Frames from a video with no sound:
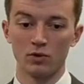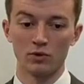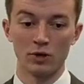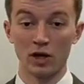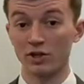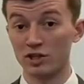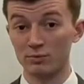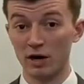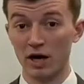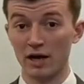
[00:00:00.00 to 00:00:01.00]
doing it on the
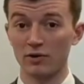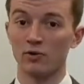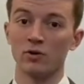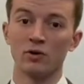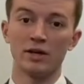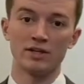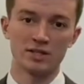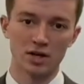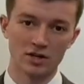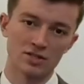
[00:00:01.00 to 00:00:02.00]
spot, or in
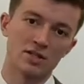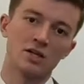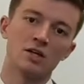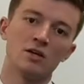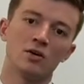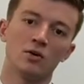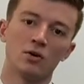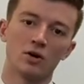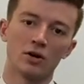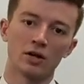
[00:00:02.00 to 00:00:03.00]
TRC,
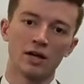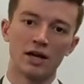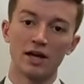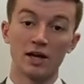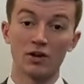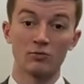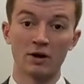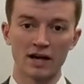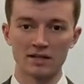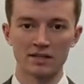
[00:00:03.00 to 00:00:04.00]
or in another
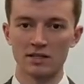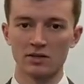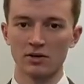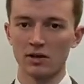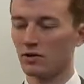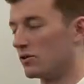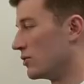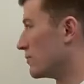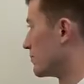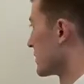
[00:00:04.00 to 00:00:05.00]
practice scenario that you do.